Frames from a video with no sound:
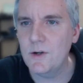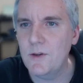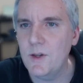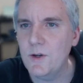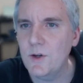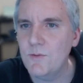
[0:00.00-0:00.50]
and
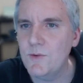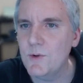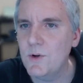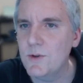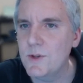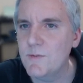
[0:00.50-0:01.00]
then you can view
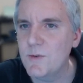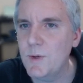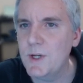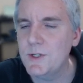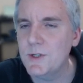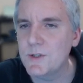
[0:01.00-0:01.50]
all the
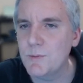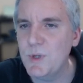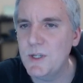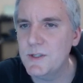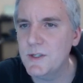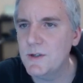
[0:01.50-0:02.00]
information. So
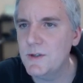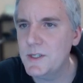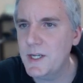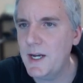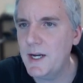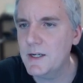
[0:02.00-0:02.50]
pizza, the
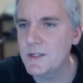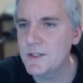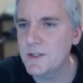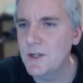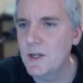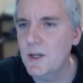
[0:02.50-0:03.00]

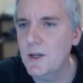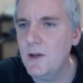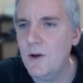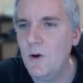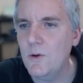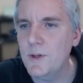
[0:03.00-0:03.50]
tax,
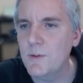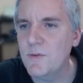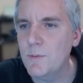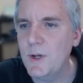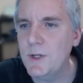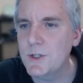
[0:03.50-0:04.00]
all the
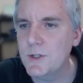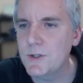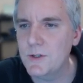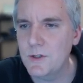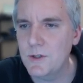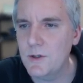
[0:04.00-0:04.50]

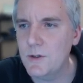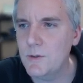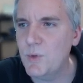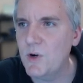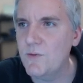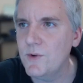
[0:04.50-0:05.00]
information, the
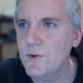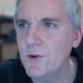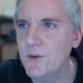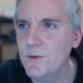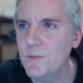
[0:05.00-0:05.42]
bar field, all the